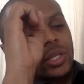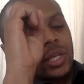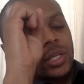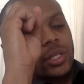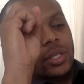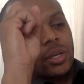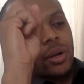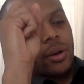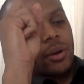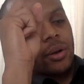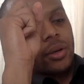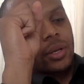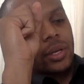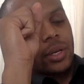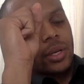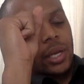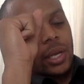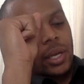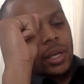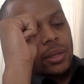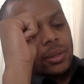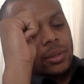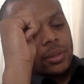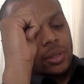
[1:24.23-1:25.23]
I started it
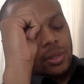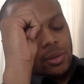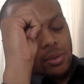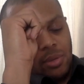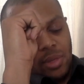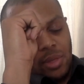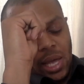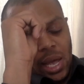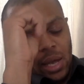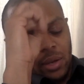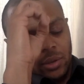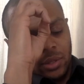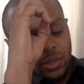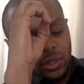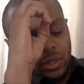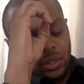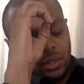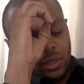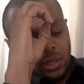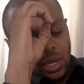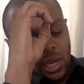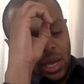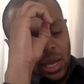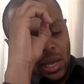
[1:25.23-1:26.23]
in
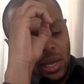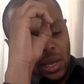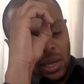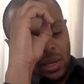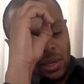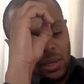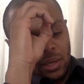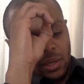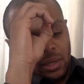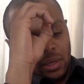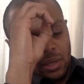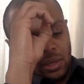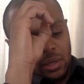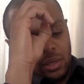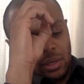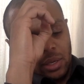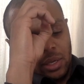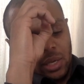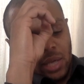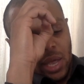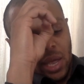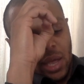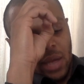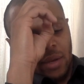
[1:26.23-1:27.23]

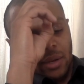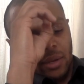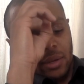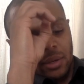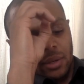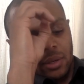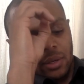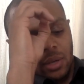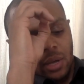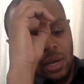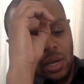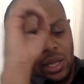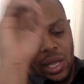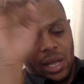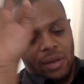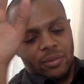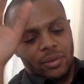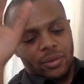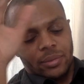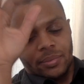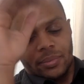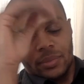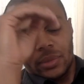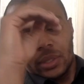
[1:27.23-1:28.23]
2010, 11.